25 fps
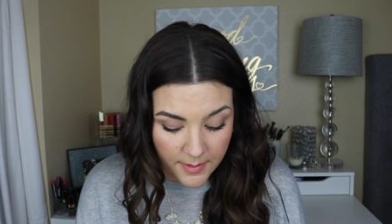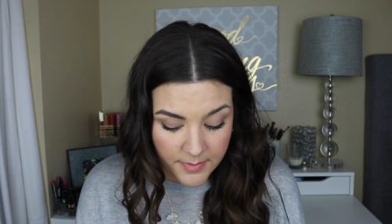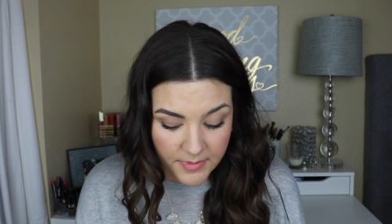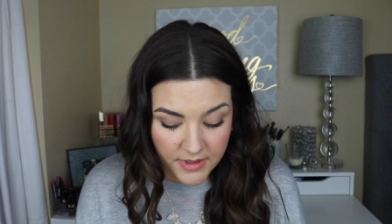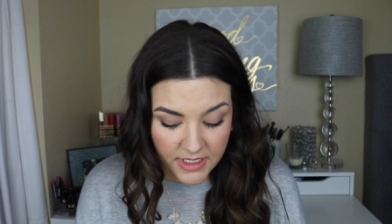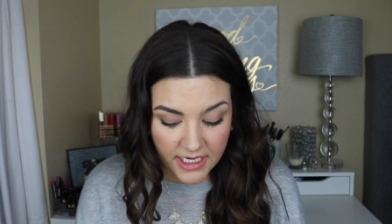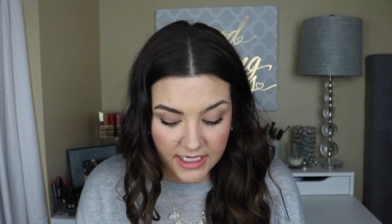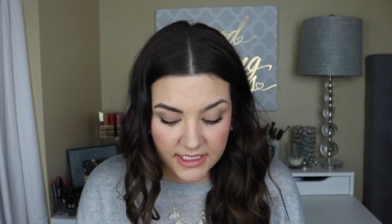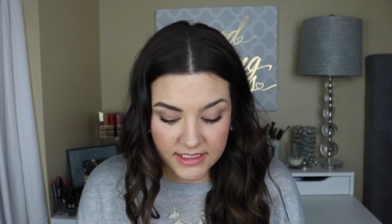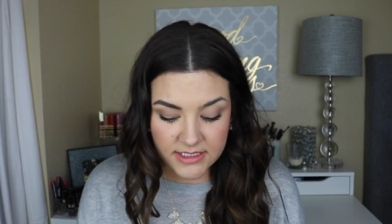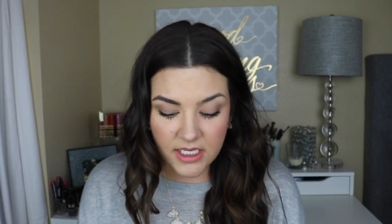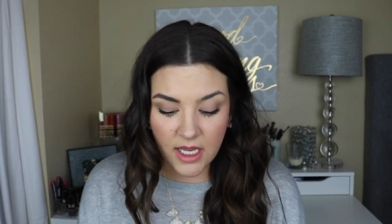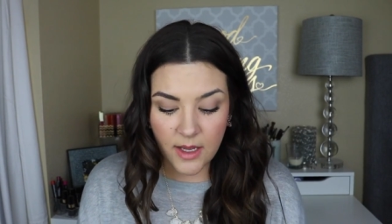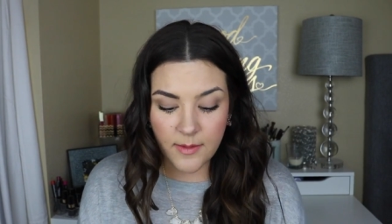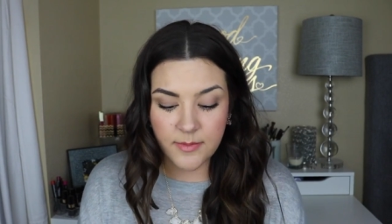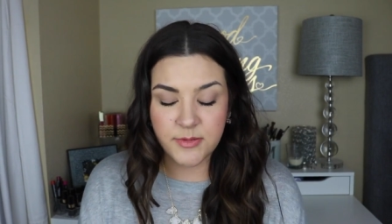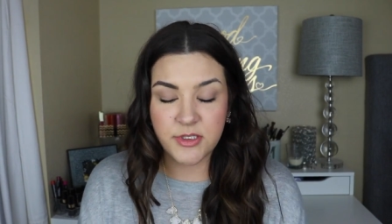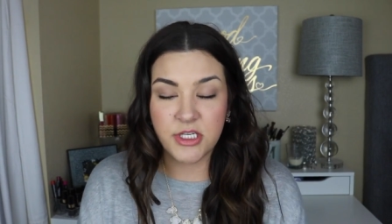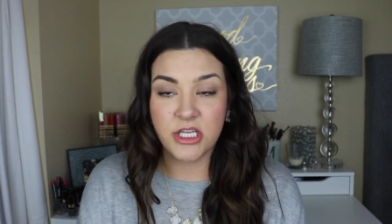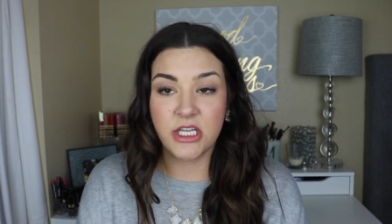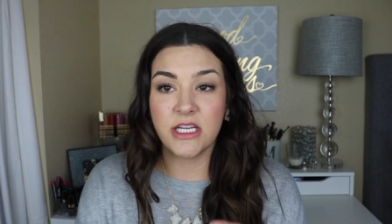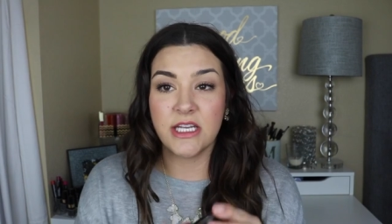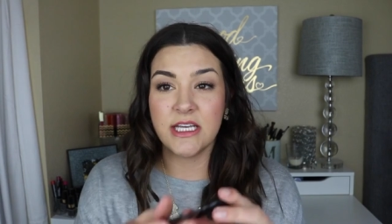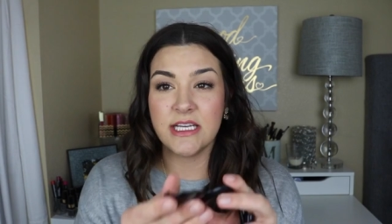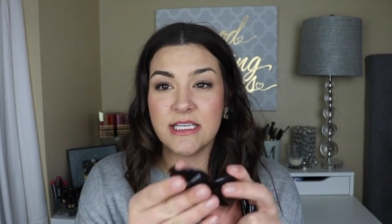The next
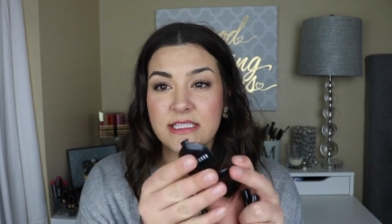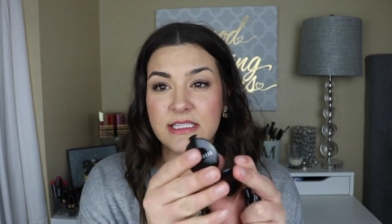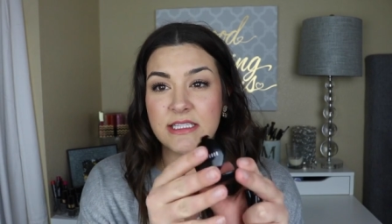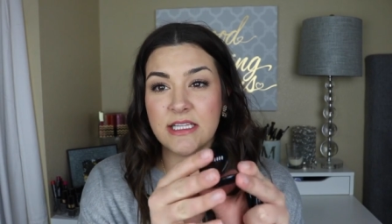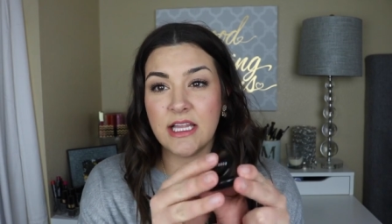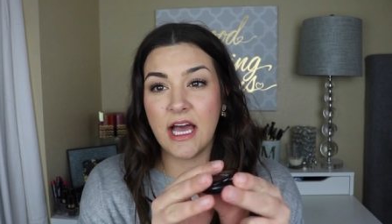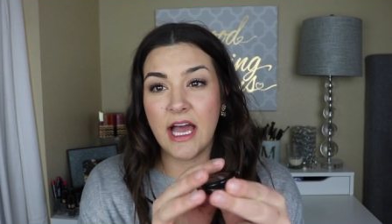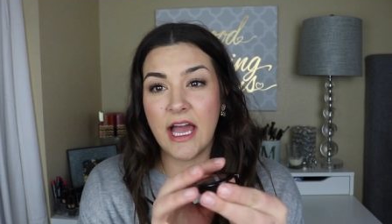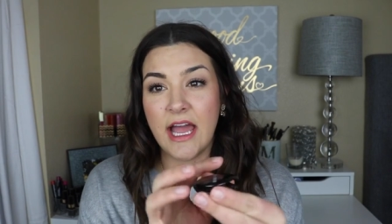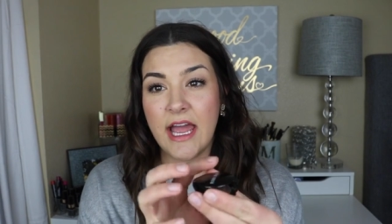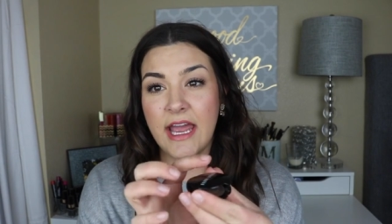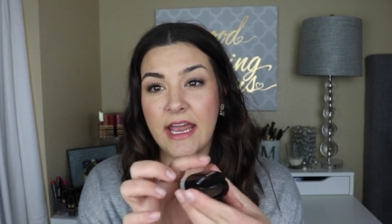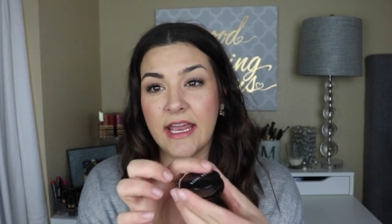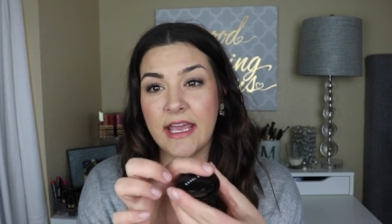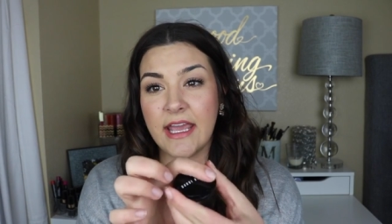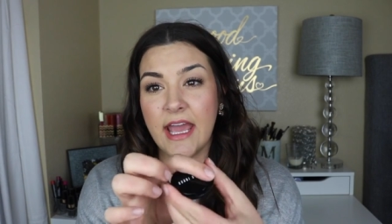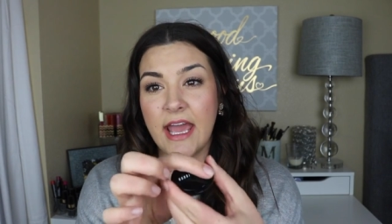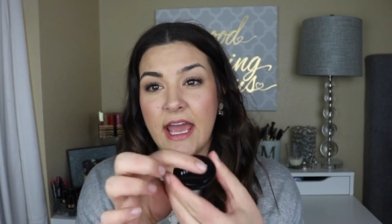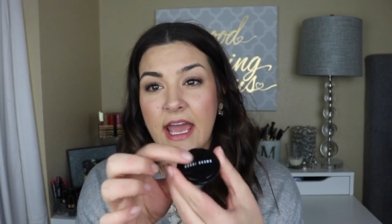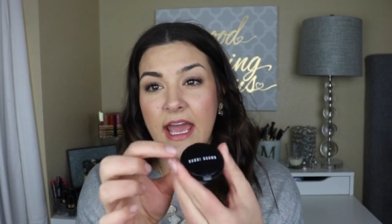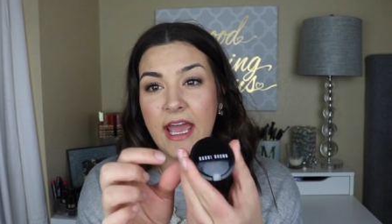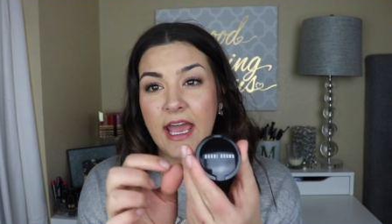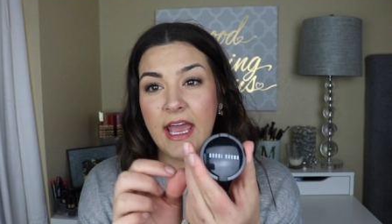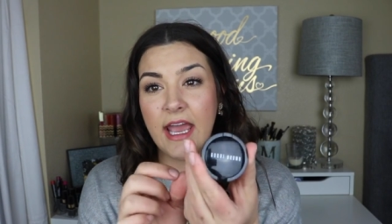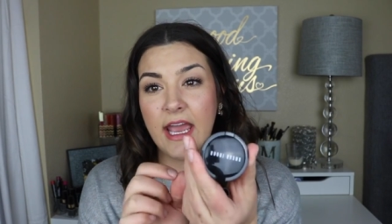option is like
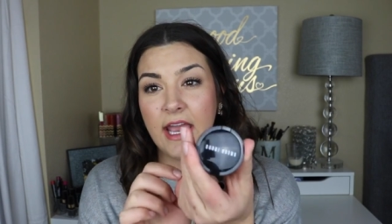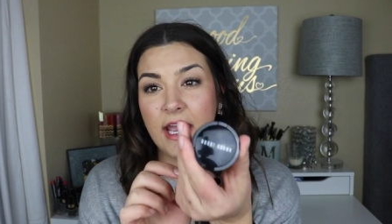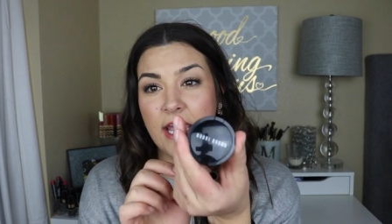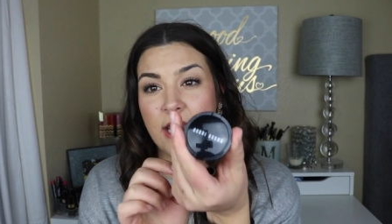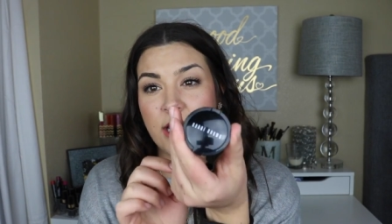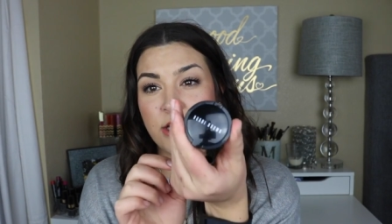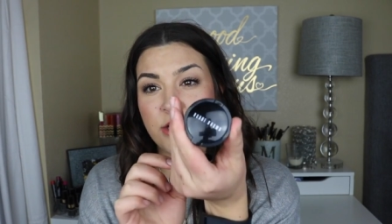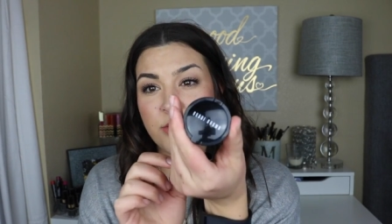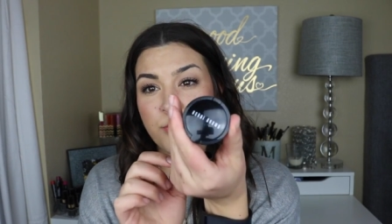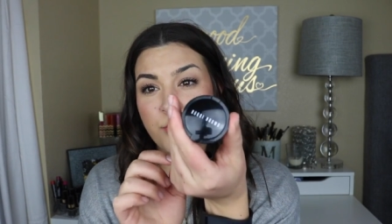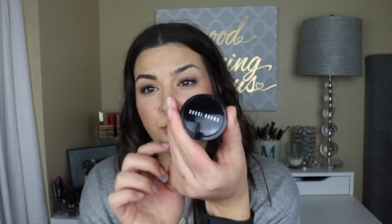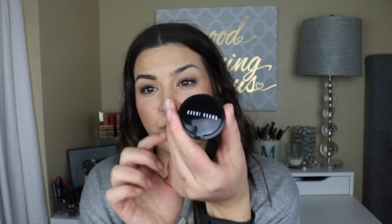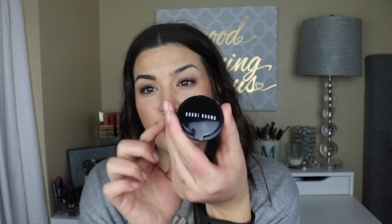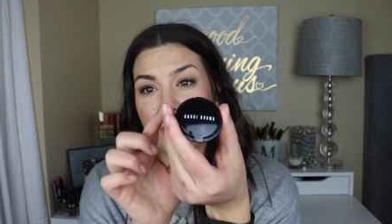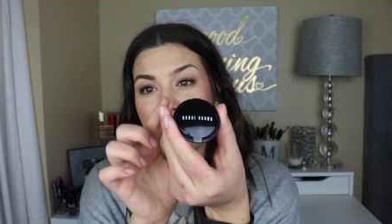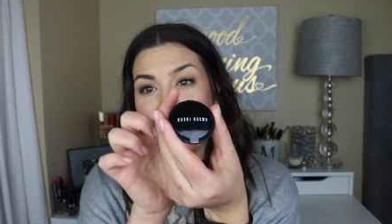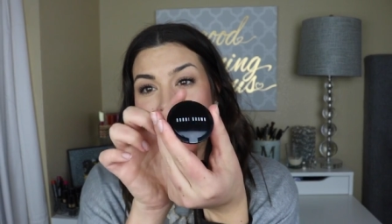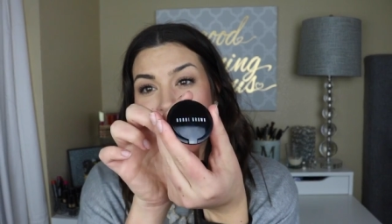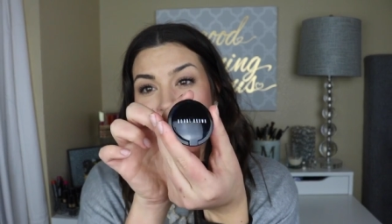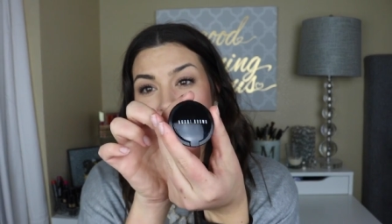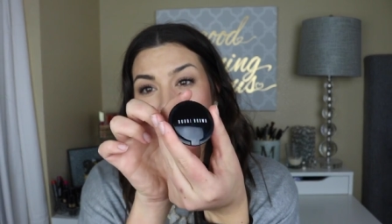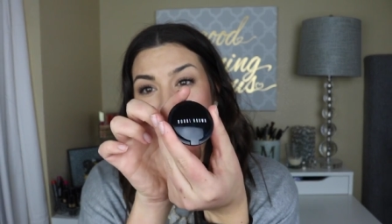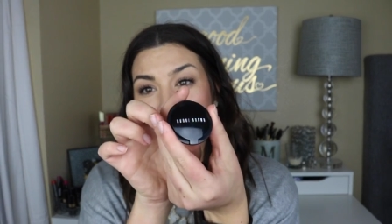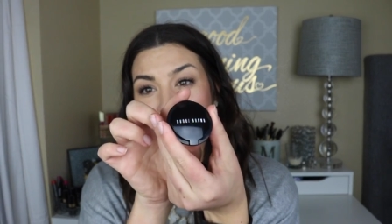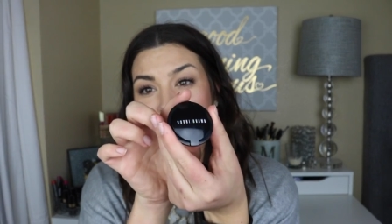a
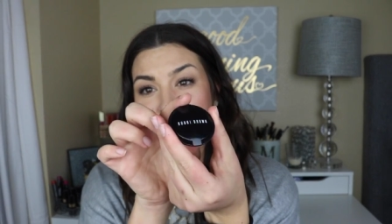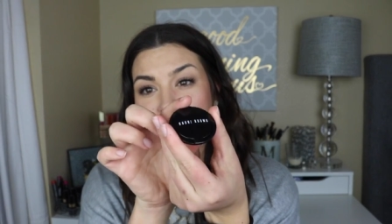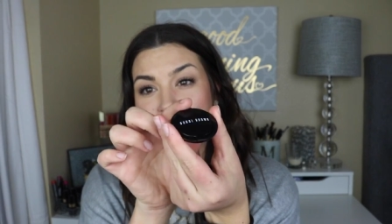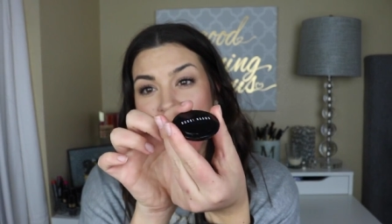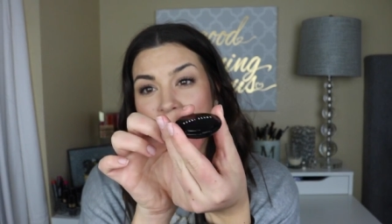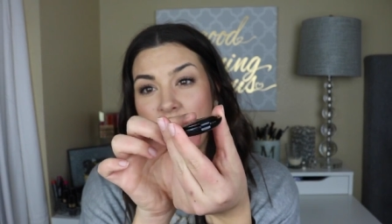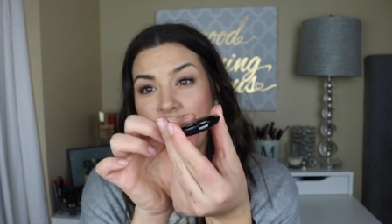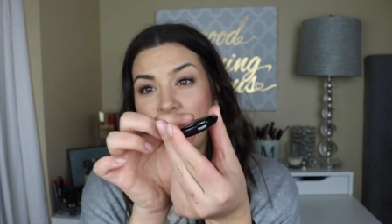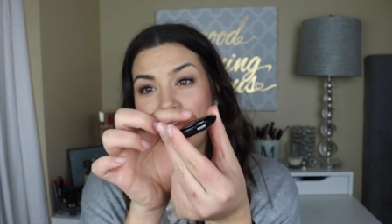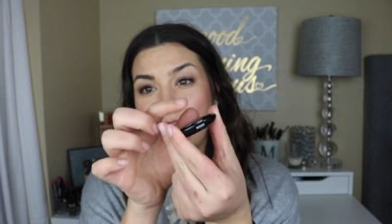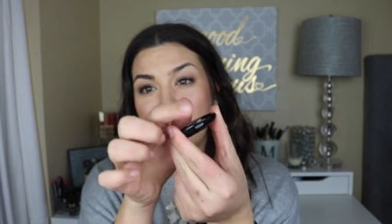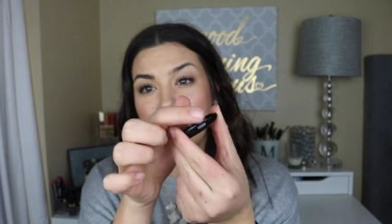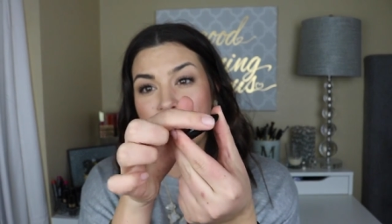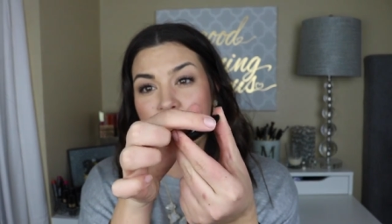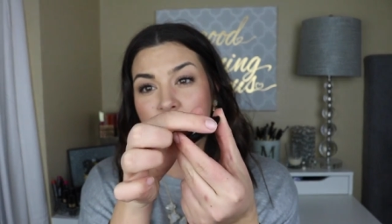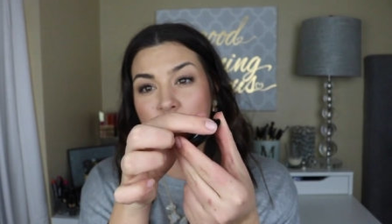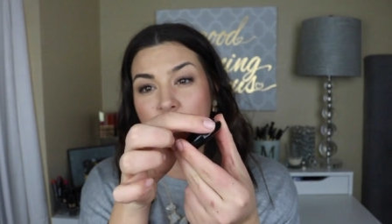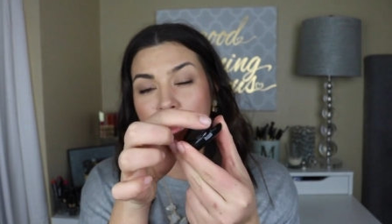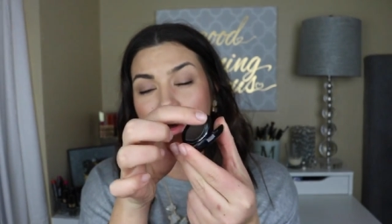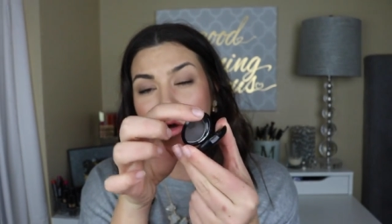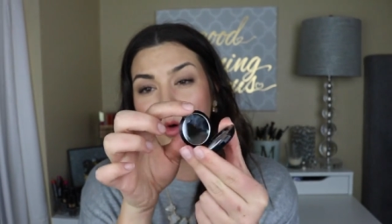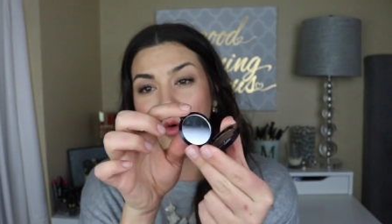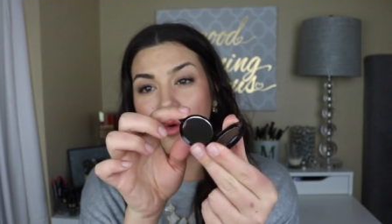brow gel